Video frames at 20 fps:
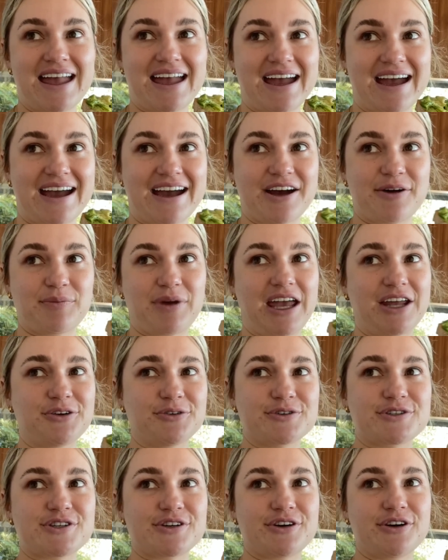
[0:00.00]
And
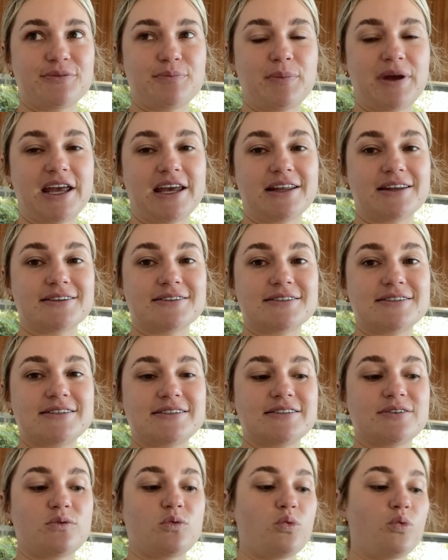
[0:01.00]
also it
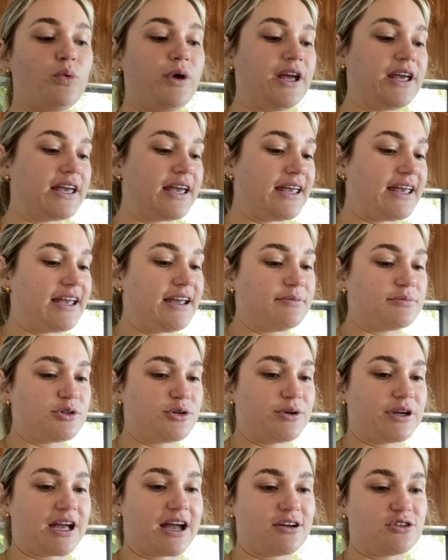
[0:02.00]
means we can keep
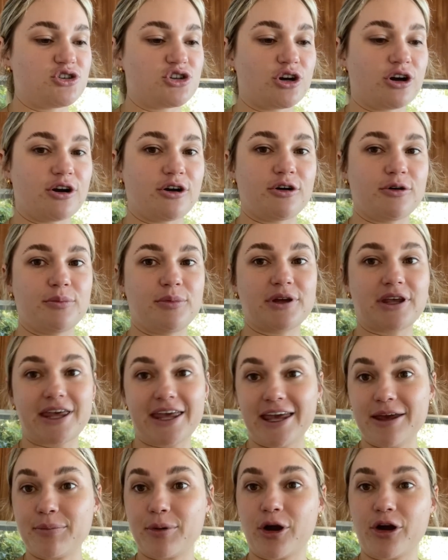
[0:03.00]
doing our job,
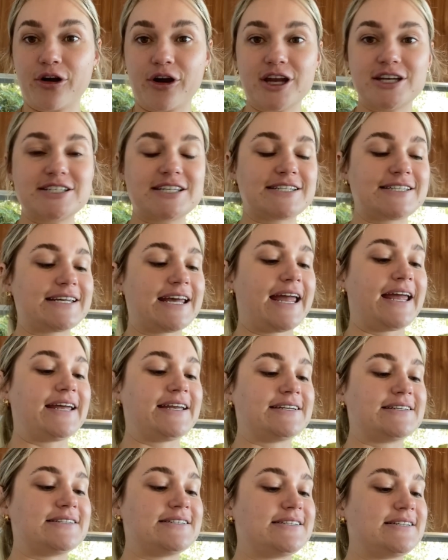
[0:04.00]
keep her
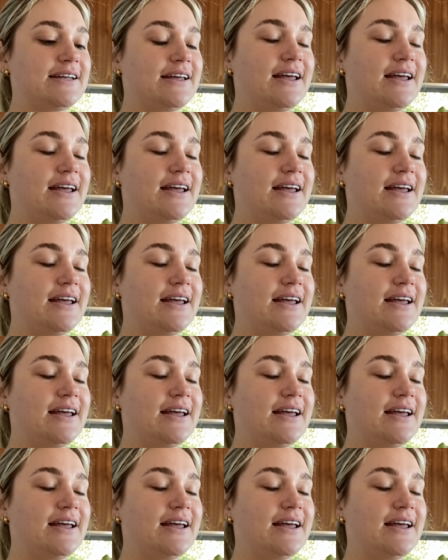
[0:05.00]
entertained,